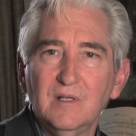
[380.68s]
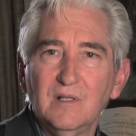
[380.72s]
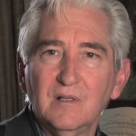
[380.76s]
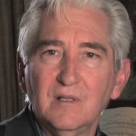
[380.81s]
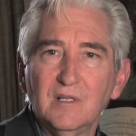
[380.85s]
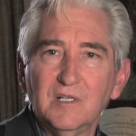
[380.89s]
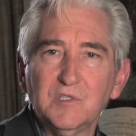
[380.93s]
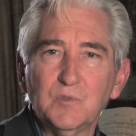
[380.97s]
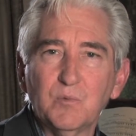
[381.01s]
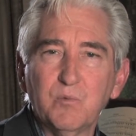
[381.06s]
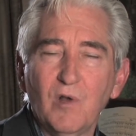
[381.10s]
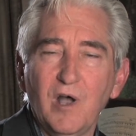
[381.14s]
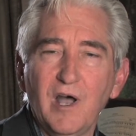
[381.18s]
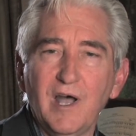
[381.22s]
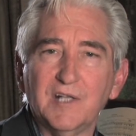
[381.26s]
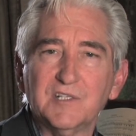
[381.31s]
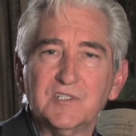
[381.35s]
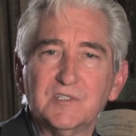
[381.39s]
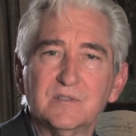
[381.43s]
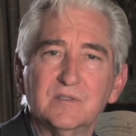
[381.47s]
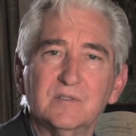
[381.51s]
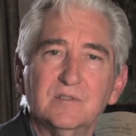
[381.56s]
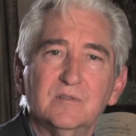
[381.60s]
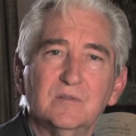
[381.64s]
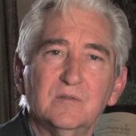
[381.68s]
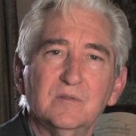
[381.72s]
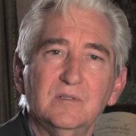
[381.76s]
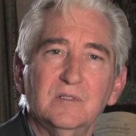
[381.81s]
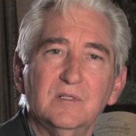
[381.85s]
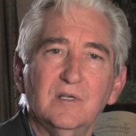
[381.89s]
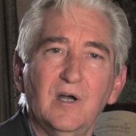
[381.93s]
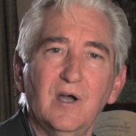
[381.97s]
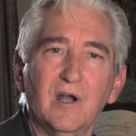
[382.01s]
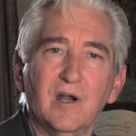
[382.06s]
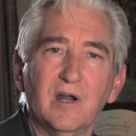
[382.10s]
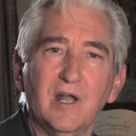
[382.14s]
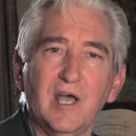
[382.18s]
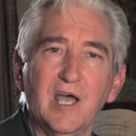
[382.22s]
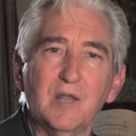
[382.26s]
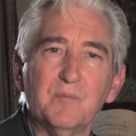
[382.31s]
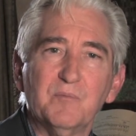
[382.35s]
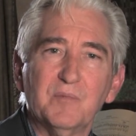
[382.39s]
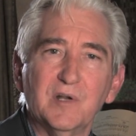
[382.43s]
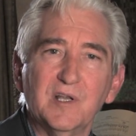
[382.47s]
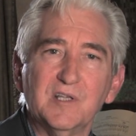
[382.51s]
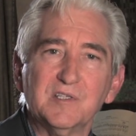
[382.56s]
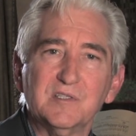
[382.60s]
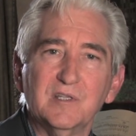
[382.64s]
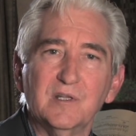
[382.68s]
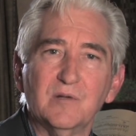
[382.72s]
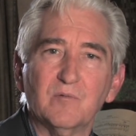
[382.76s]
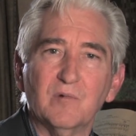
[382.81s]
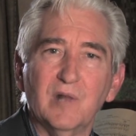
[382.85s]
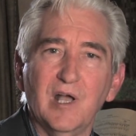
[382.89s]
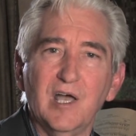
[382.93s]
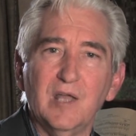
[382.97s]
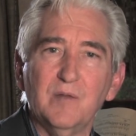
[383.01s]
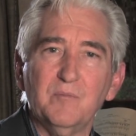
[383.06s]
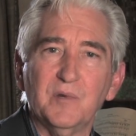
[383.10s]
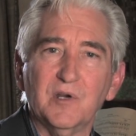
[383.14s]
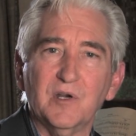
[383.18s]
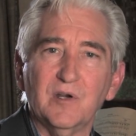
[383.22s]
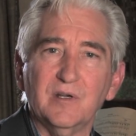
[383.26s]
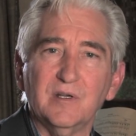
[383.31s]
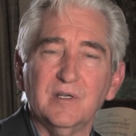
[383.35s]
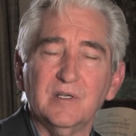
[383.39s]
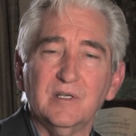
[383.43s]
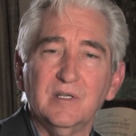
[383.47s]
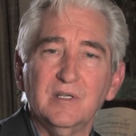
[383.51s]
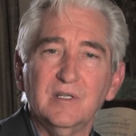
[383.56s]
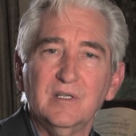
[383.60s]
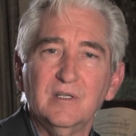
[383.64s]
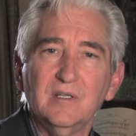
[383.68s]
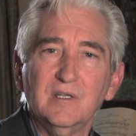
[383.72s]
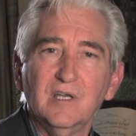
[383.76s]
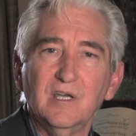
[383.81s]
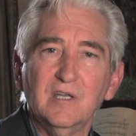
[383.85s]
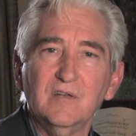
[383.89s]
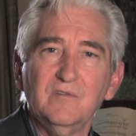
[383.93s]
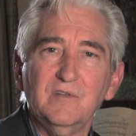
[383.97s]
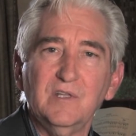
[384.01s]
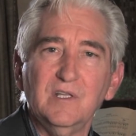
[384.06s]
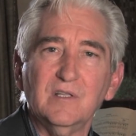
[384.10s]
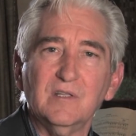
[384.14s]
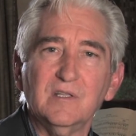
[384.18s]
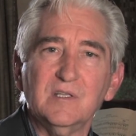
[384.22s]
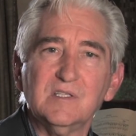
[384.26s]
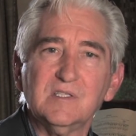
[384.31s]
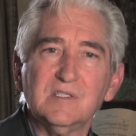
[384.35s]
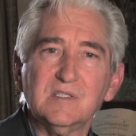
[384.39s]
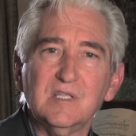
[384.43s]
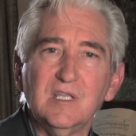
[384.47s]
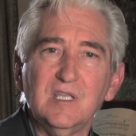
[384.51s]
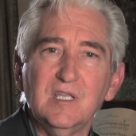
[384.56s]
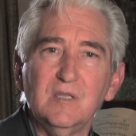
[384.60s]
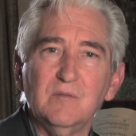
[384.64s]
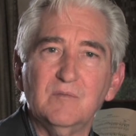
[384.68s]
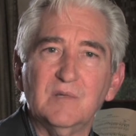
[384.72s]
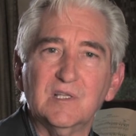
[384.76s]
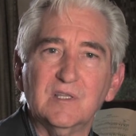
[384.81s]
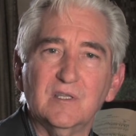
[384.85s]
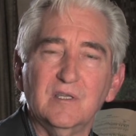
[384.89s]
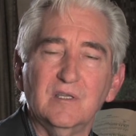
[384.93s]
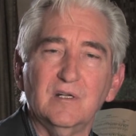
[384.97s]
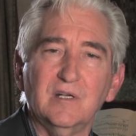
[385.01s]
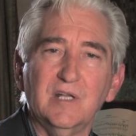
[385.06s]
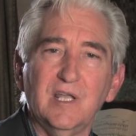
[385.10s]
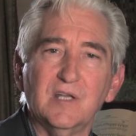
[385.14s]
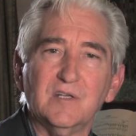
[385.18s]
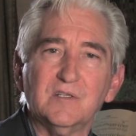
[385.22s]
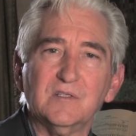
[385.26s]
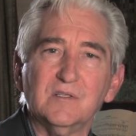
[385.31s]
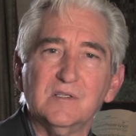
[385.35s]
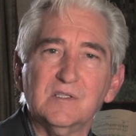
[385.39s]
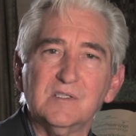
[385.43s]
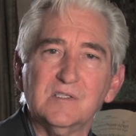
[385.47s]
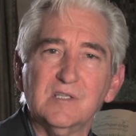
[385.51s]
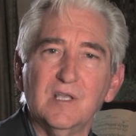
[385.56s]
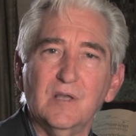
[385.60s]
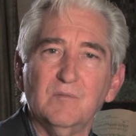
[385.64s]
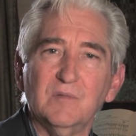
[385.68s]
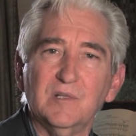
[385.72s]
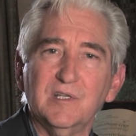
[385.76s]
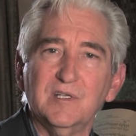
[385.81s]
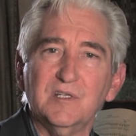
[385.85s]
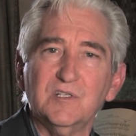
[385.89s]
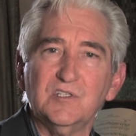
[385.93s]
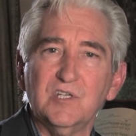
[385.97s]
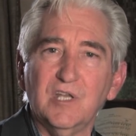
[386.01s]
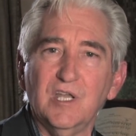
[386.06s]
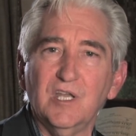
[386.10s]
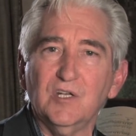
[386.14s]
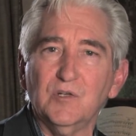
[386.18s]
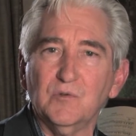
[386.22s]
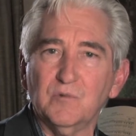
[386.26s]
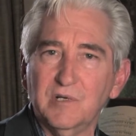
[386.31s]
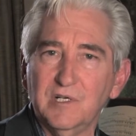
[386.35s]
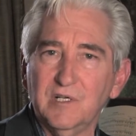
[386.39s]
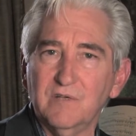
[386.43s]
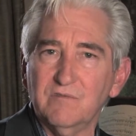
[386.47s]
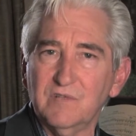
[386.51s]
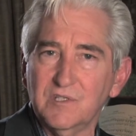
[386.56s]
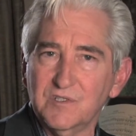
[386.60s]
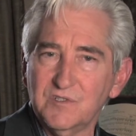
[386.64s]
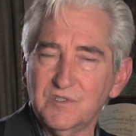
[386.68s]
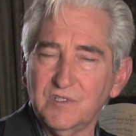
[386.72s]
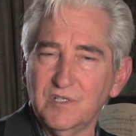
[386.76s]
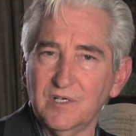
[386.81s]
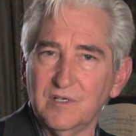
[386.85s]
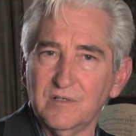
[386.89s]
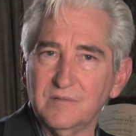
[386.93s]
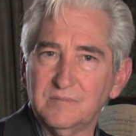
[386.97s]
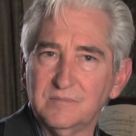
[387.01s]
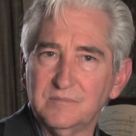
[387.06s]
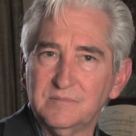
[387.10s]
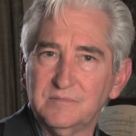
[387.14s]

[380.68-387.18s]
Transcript: Let's watch RI President Ron Burton unveil his theme at the International Assembly in January of this year.